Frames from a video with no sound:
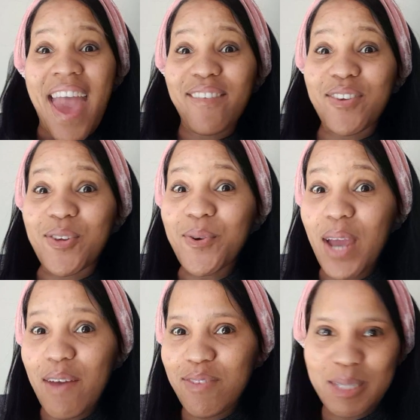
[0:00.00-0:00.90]
Have you
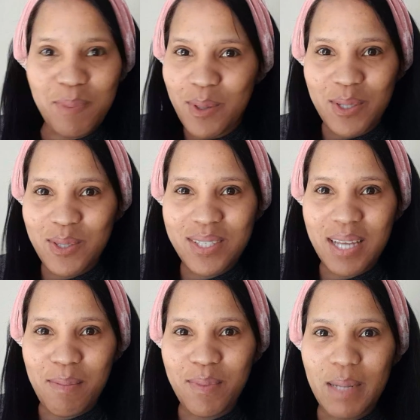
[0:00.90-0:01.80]
ever spoken to
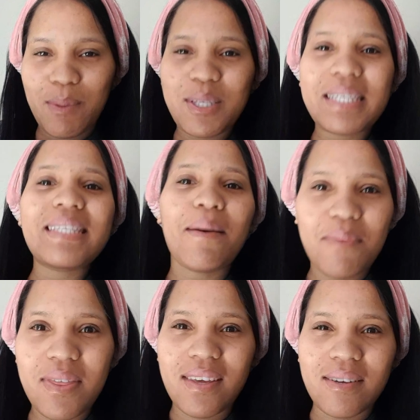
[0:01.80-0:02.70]
somebody about
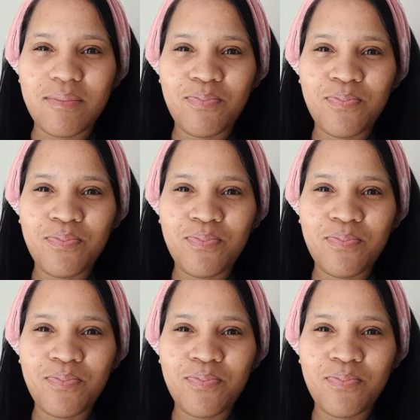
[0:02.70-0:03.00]
something?